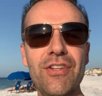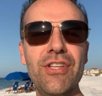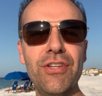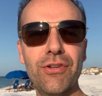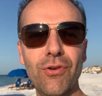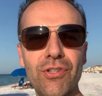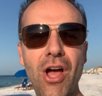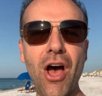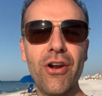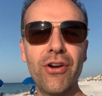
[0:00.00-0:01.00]
10-year-old
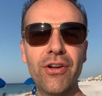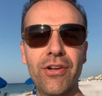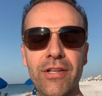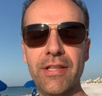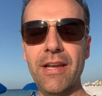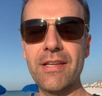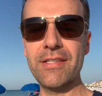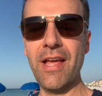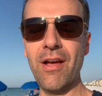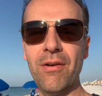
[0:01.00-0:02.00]
daughter that has
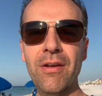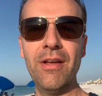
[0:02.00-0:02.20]
now